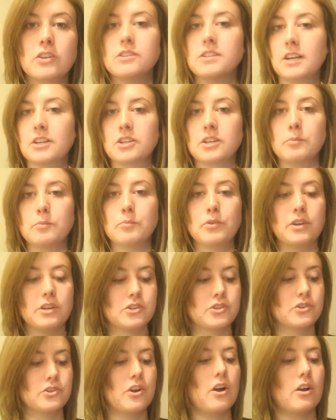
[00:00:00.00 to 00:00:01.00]
actually pretty
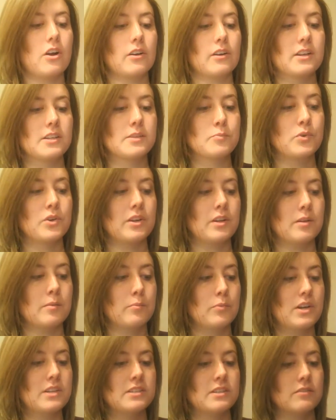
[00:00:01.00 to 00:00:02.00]
strong, and it's pretty
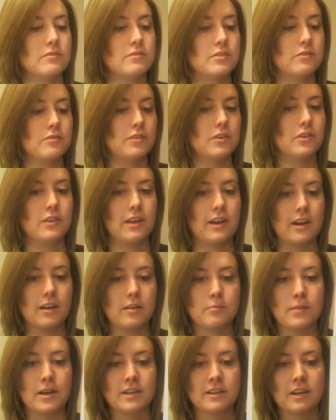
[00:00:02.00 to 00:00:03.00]
impressive to feel
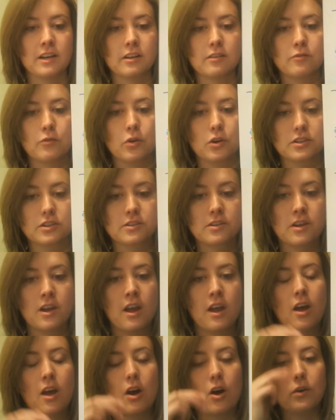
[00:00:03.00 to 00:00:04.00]
that magnetic force.
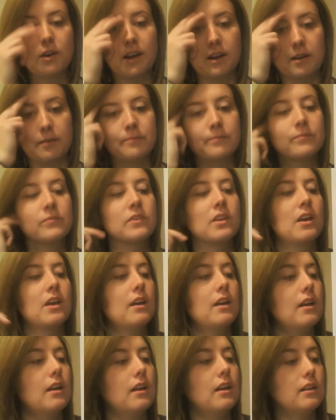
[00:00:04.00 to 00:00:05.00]
Okay,
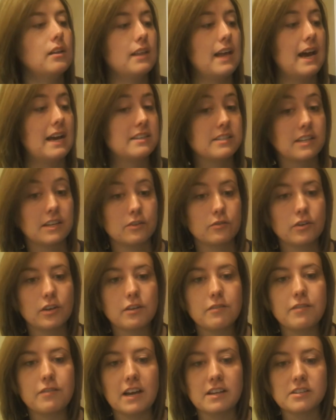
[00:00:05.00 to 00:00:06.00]
last thing
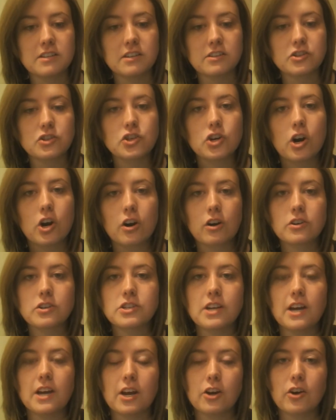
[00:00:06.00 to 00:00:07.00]
really fast is charge
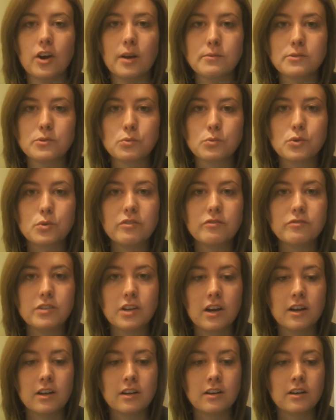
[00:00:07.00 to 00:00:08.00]
diagrams, which we've
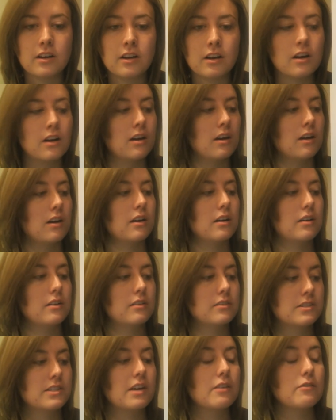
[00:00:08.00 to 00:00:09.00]
done
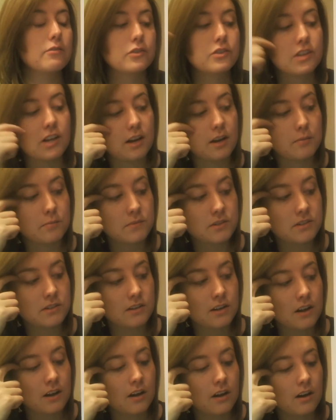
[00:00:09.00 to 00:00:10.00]
several
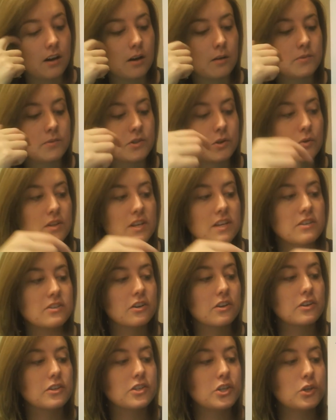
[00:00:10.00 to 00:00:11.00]
times. So these
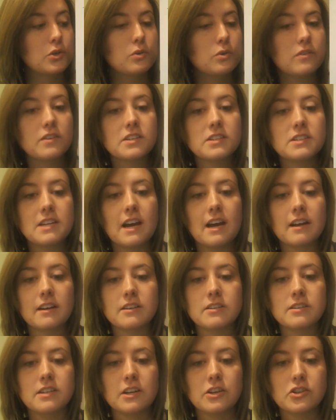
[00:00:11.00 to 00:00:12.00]
are two of the
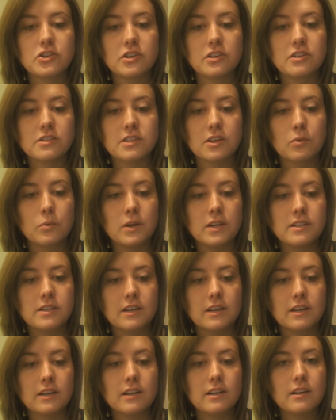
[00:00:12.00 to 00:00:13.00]
static stations that we
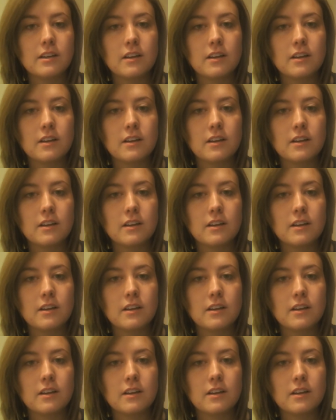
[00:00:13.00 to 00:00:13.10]
did